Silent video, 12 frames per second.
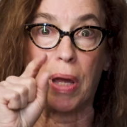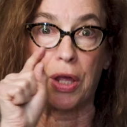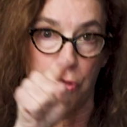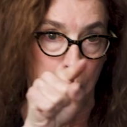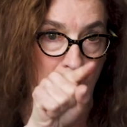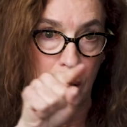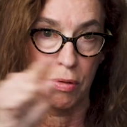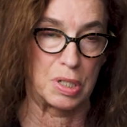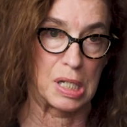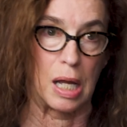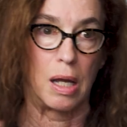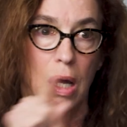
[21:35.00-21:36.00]
pick them out and
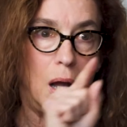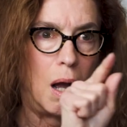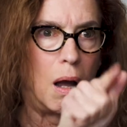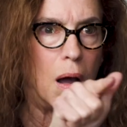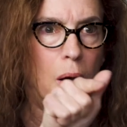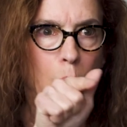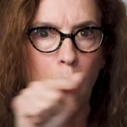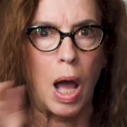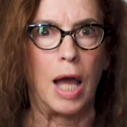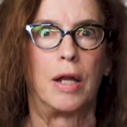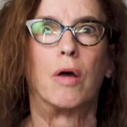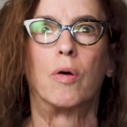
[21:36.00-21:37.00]
say, oh,
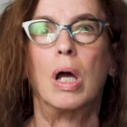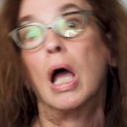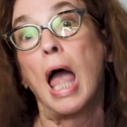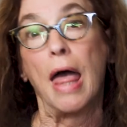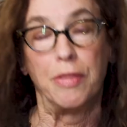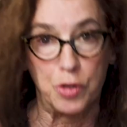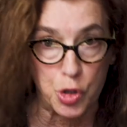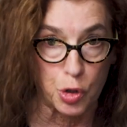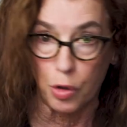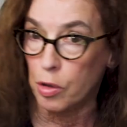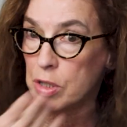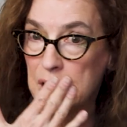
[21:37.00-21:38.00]
I know. And
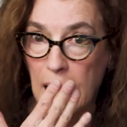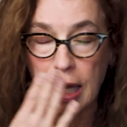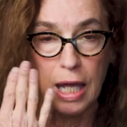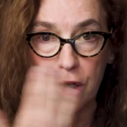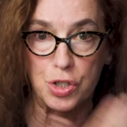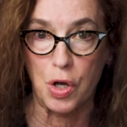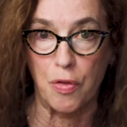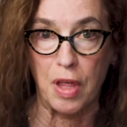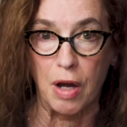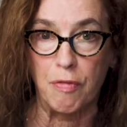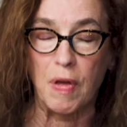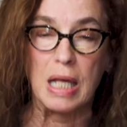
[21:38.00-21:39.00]
jurors, I can't show
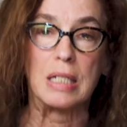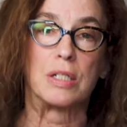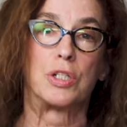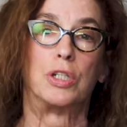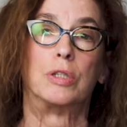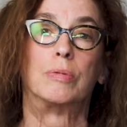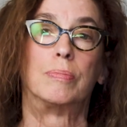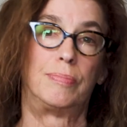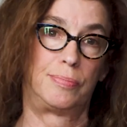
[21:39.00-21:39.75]
their face too,